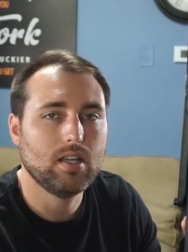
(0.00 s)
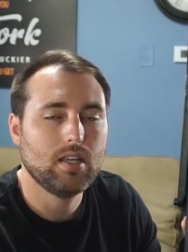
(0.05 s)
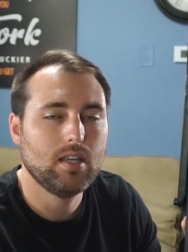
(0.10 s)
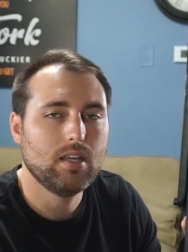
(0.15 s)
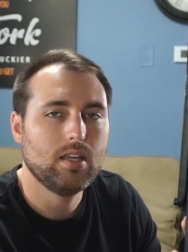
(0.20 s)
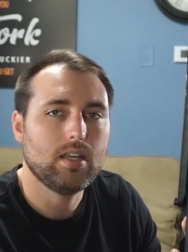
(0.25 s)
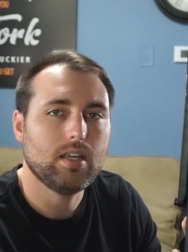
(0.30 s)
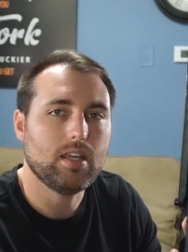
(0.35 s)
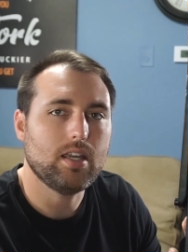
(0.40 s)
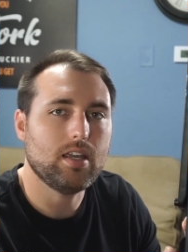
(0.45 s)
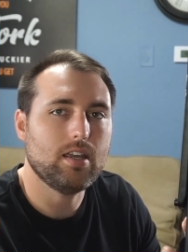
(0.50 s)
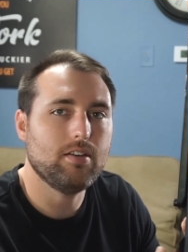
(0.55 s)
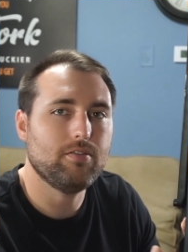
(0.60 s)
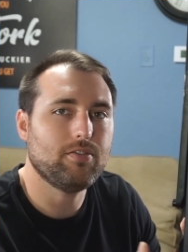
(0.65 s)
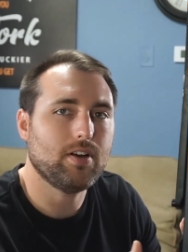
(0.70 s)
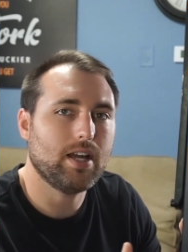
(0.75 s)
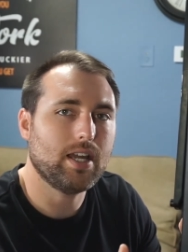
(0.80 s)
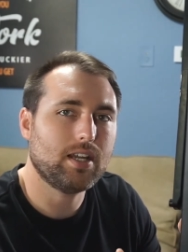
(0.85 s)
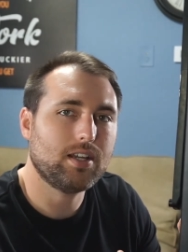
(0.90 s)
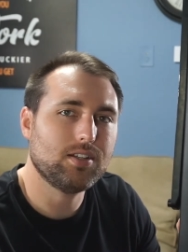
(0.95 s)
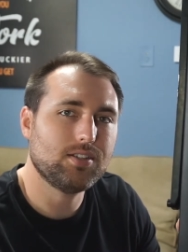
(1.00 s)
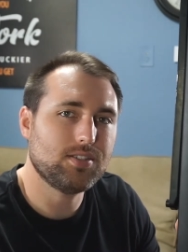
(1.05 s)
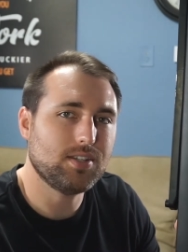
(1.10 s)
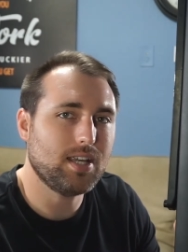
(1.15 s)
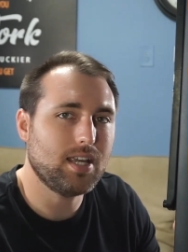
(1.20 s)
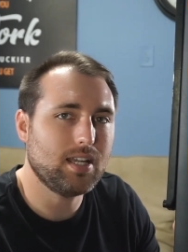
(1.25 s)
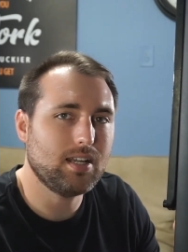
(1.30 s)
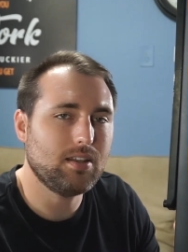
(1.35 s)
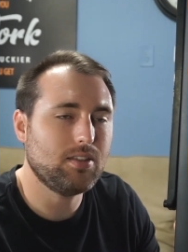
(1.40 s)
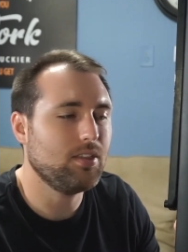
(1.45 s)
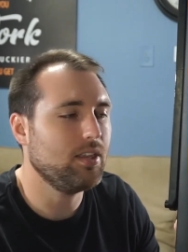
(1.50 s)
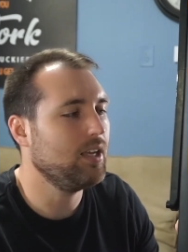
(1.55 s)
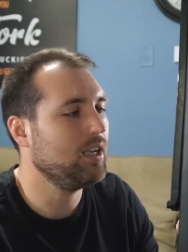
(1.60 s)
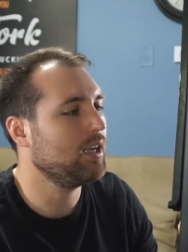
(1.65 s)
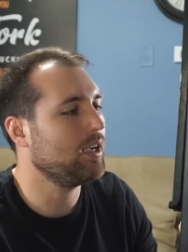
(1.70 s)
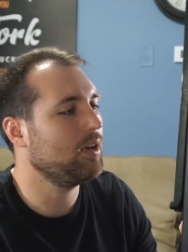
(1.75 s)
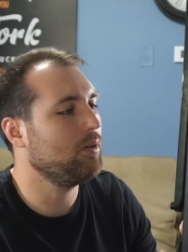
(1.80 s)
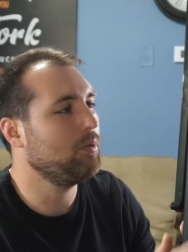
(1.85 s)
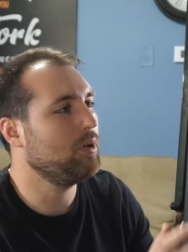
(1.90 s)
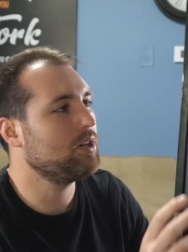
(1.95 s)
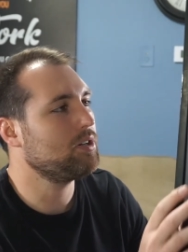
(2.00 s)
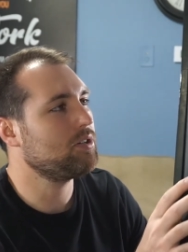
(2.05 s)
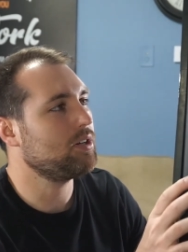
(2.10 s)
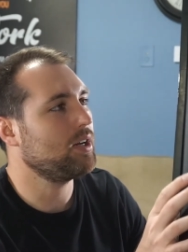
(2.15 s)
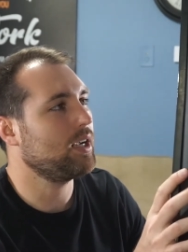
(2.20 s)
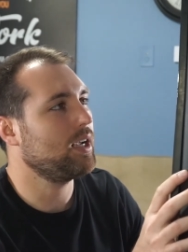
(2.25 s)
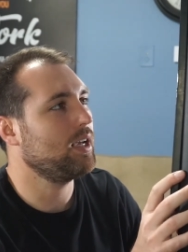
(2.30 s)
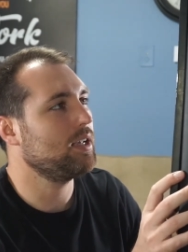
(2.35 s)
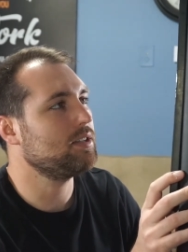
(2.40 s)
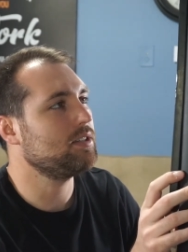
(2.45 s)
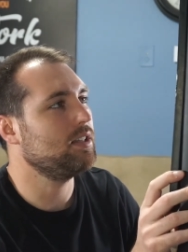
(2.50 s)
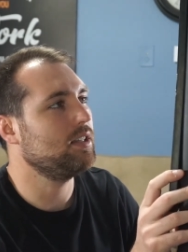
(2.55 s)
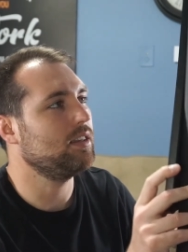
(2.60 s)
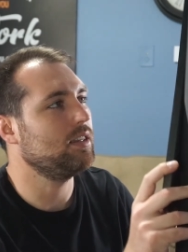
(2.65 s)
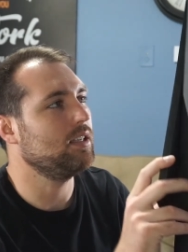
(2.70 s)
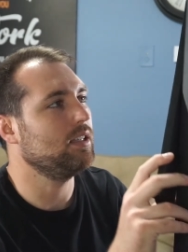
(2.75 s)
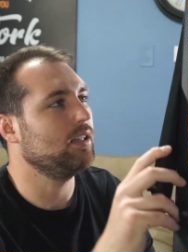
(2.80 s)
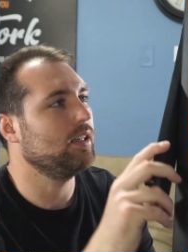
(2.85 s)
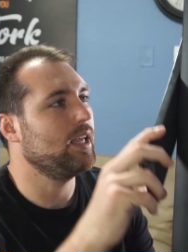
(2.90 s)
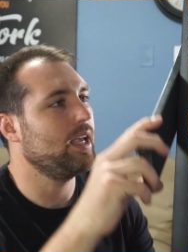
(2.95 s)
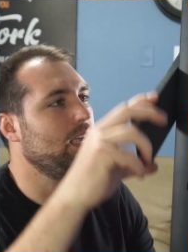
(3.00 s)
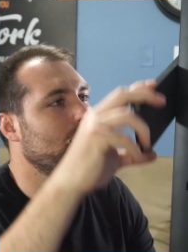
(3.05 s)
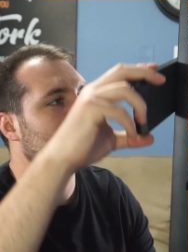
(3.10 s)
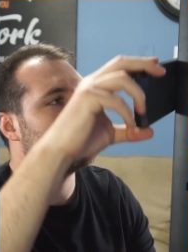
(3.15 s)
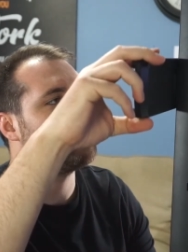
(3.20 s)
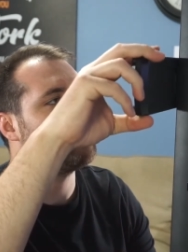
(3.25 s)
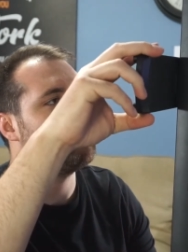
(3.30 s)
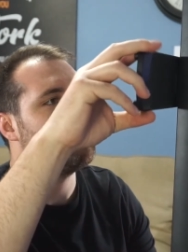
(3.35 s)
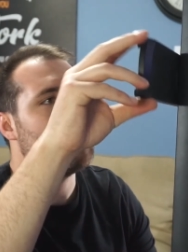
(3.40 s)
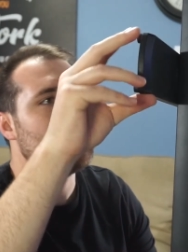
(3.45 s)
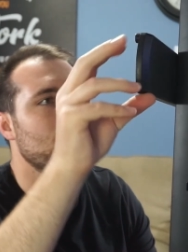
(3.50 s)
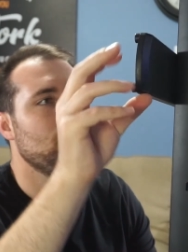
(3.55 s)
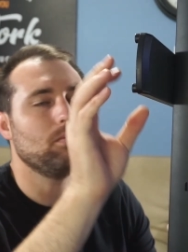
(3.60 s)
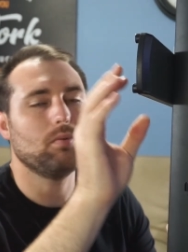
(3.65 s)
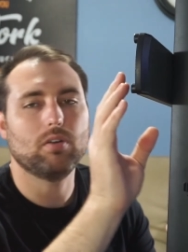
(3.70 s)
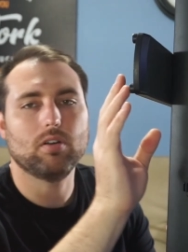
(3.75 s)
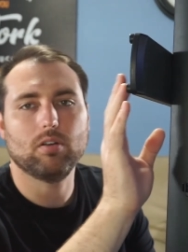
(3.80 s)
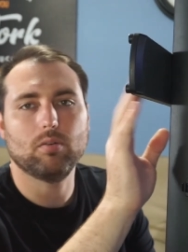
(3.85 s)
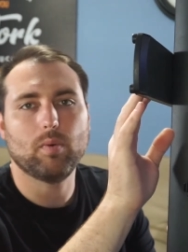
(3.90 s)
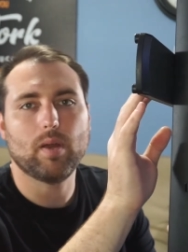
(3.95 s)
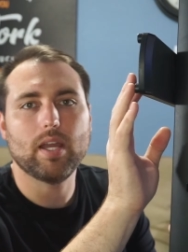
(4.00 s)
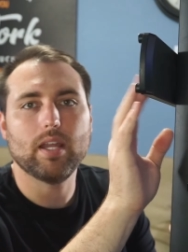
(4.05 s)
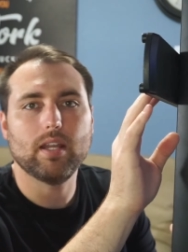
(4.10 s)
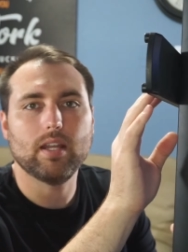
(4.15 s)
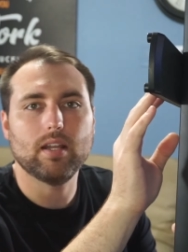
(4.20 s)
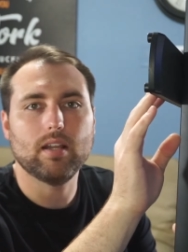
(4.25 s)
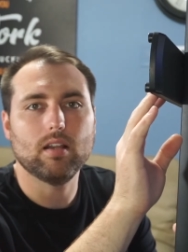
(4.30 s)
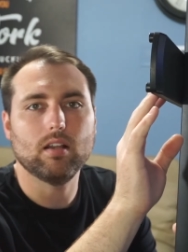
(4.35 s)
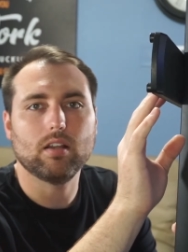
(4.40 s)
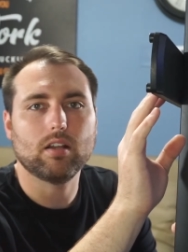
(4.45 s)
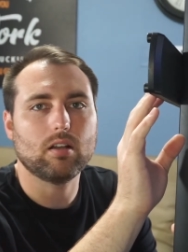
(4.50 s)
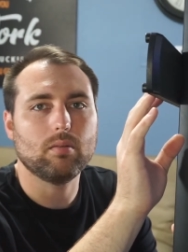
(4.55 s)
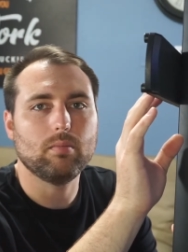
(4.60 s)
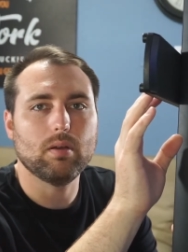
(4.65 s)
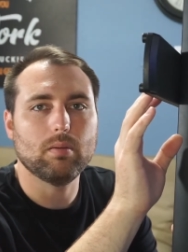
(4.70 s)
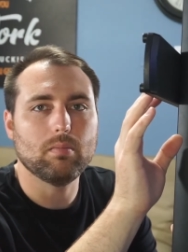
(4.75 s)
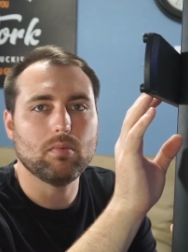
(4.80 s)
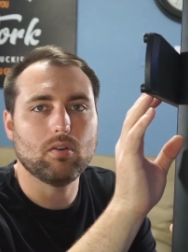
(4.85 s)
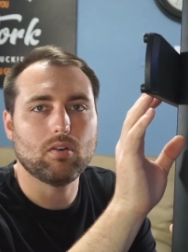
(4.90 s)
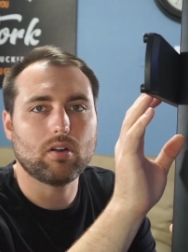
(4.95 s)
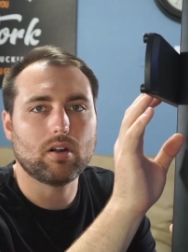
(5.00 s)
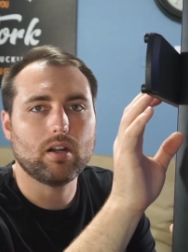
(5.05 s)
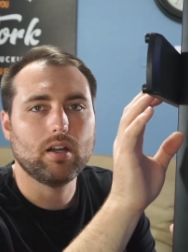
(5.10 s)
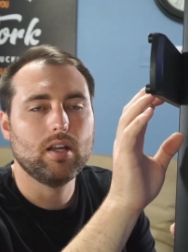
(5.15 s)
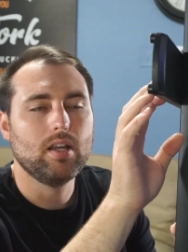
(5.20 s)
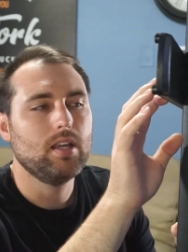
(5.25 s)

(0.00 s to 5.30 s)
If I could say anything, I guess that the legs maybe were weighted a little bit more.